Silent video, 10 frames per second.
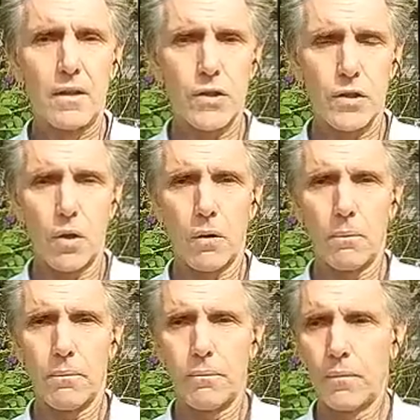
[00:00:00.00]

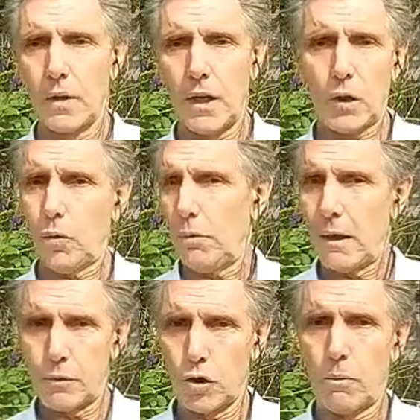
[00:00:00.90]
So it will
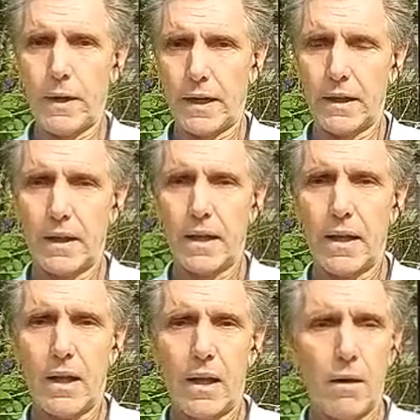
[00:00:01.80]
be absorbing it,
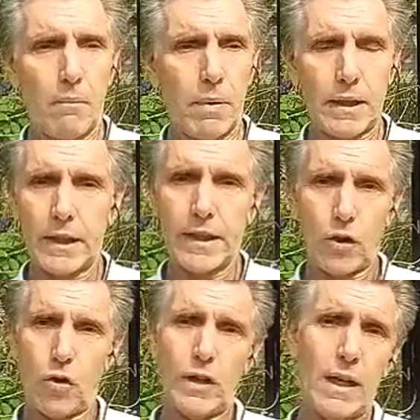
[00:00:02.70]
but it
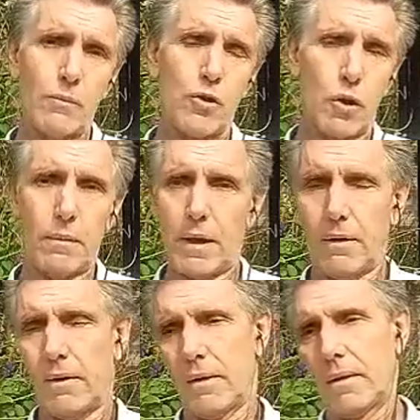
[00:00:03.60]
can only absorb
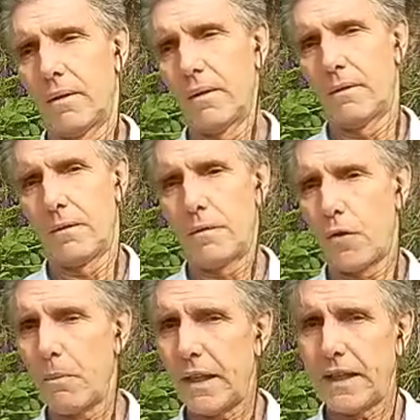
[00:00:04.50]

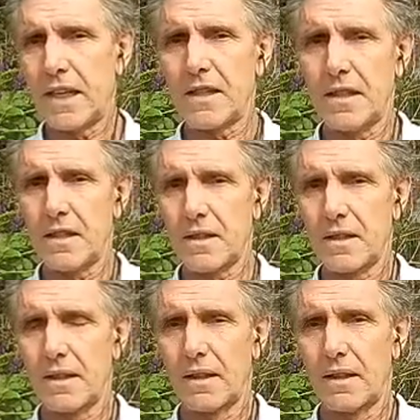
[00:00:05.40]
from intestines